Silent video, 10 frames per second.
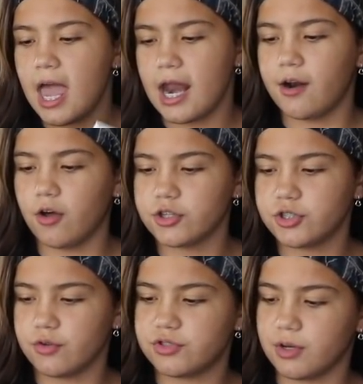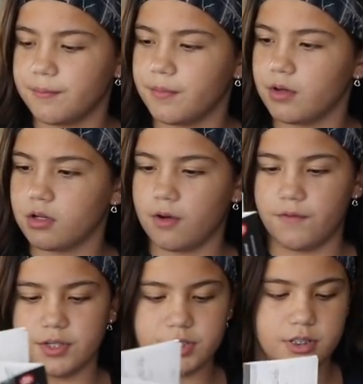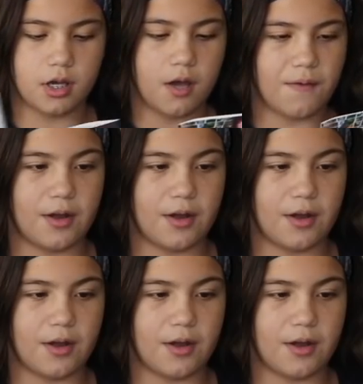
and also some of this stuff.